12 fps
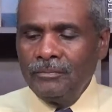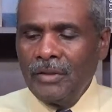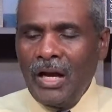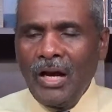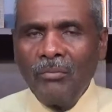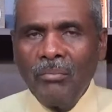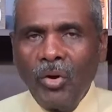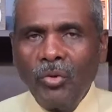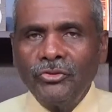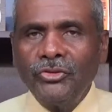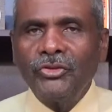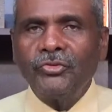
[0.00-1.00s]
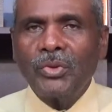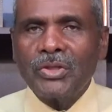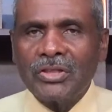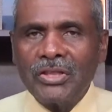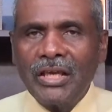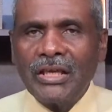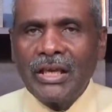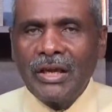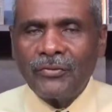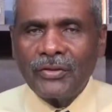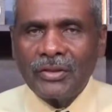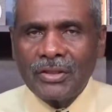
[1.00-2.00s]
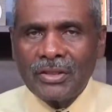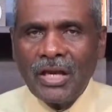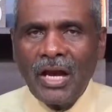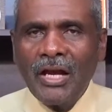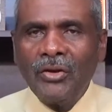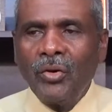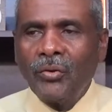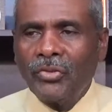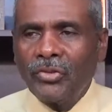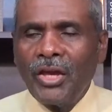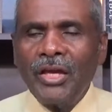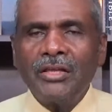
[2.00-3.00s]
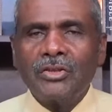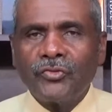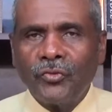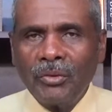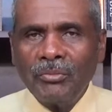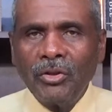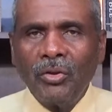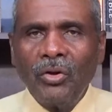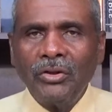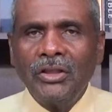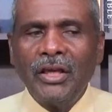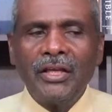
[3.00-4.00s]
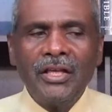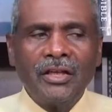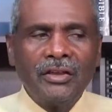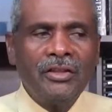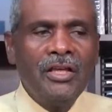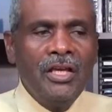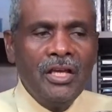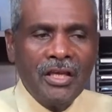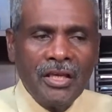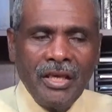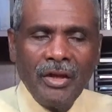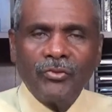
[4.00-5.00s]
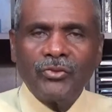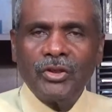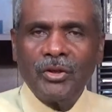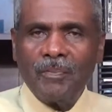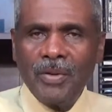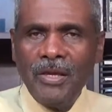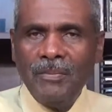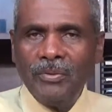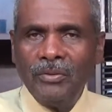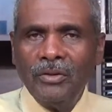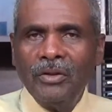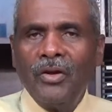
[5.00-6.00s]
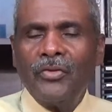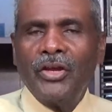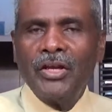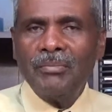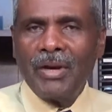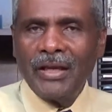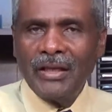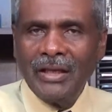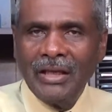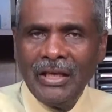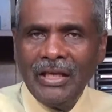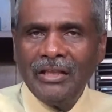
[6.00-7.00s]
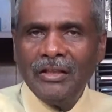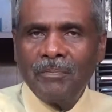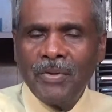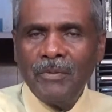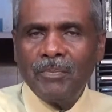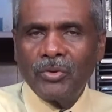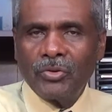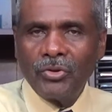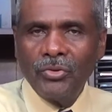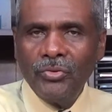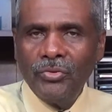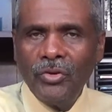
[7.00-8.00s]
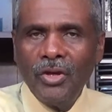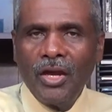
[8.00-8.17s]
how Moses was seeking after a sign or things from the Lord that he could give to the people, that he might lead the people through,